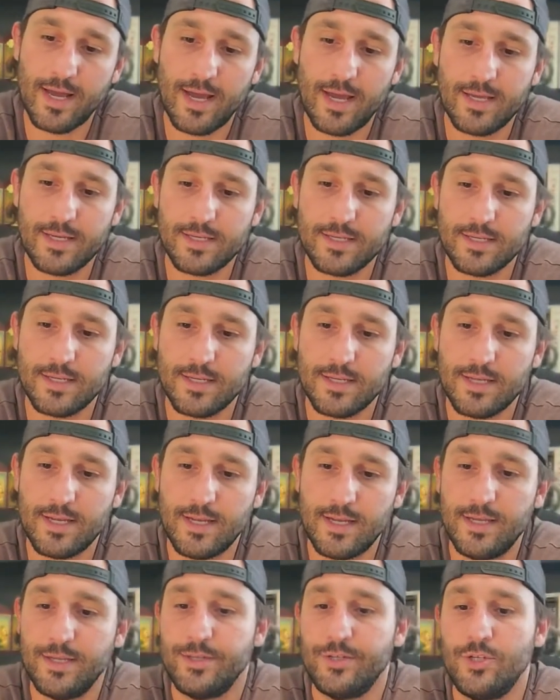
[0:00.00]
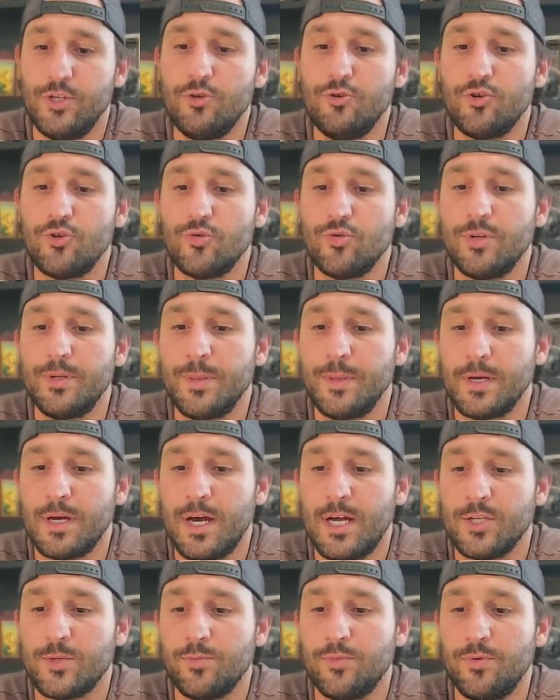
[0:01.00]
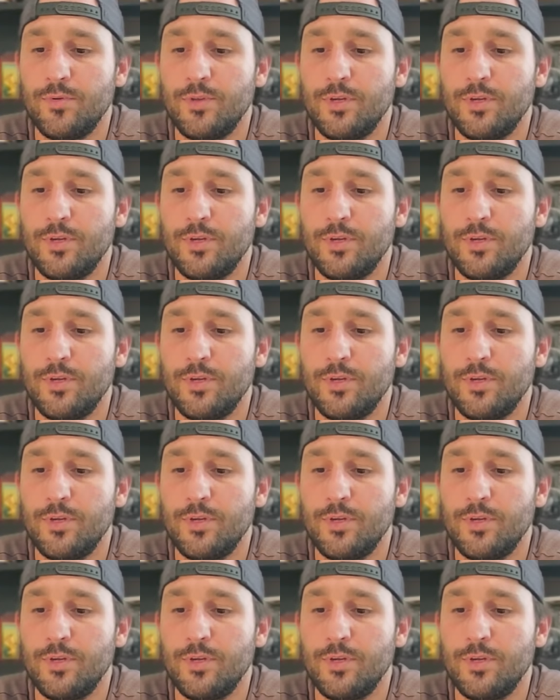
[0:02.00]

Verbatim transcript: as is usual in the gospel,